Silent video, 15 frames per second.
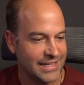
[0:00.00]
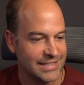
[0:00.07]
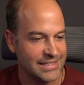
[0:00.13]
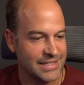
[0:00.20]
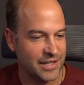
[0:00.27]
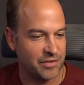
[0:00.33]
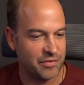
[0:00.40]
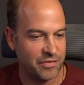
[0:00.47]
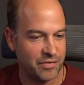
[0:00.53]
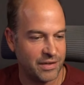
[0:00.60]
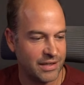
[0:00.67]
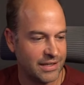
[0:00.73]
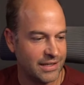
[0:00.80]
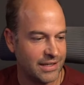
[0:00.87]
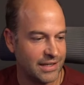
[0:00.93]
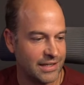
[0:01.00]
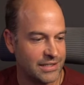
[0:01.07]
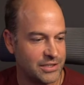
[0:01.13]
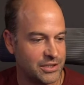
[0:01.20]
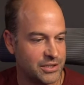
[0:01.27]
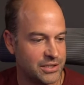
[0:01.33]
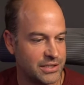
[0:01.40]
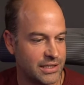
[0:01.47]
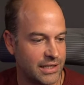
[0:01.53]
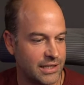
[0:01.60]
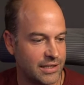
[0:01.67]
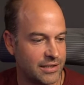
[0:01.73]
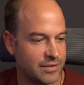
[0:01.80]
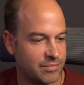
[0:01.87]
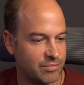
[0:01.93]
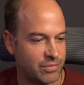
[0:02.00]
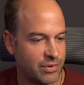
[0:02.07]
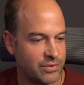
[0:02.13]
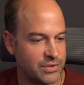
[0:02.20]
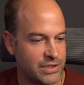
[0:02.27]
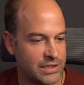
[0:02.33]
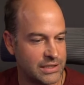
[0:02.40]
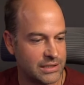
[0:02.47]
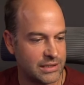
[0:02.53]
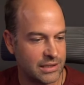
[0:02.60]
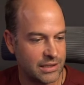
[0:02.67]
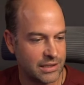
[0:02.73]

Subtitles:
TIFF, and let's just say process.